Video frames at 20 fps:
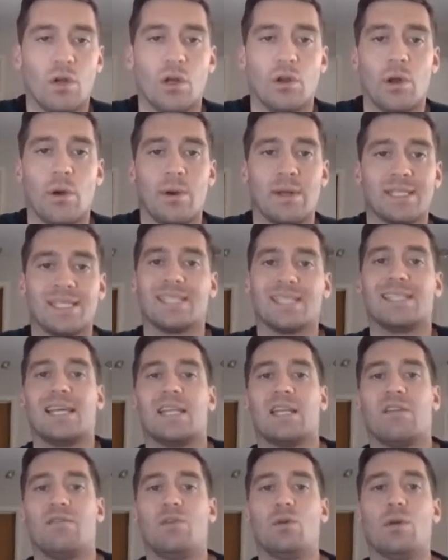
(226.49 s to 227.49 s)
Now, as I said,
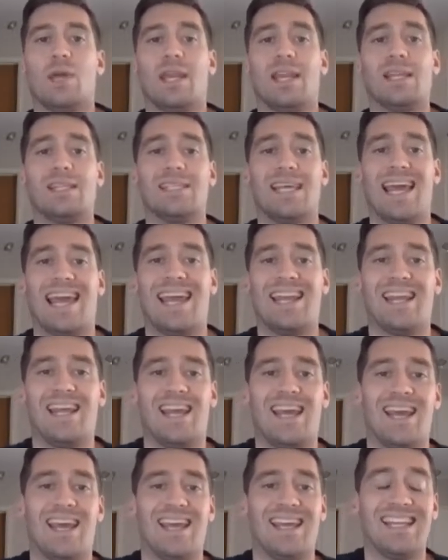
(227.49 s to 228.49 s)
if you get into
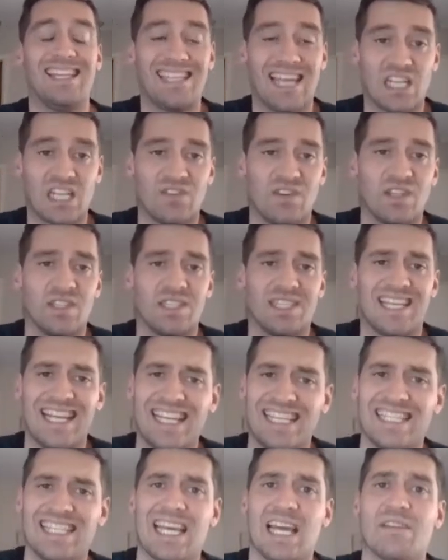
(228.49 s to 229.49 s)
index funds and
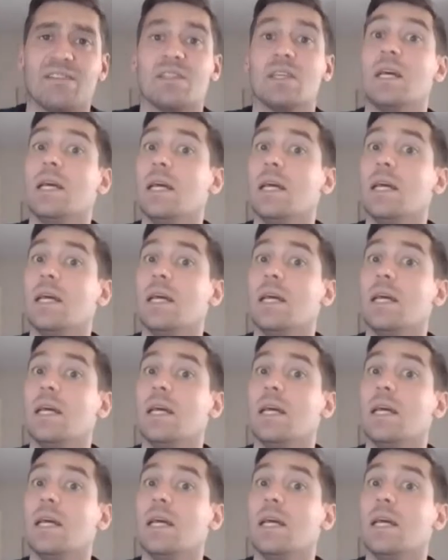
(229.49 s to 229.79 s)
ETFs,